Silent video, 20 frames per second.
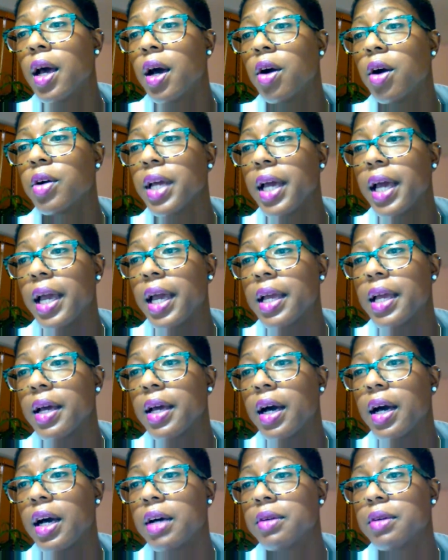Okay,
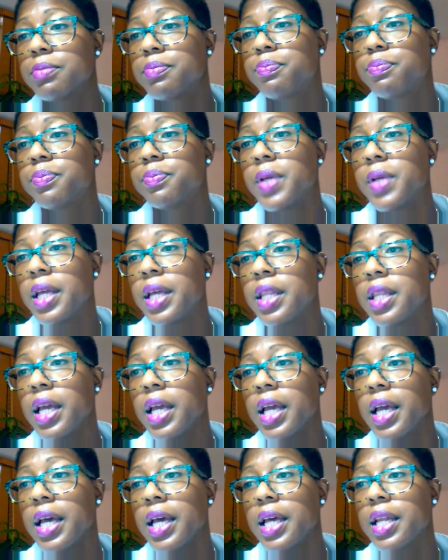and
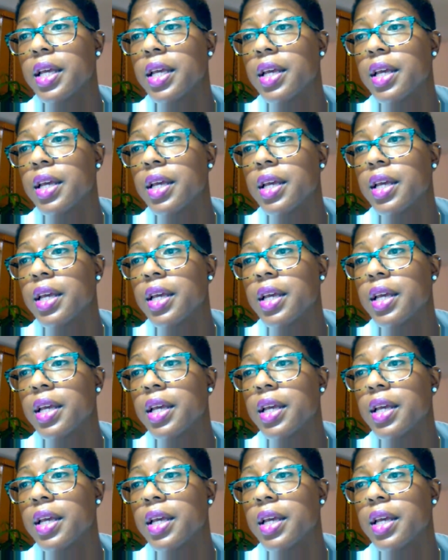then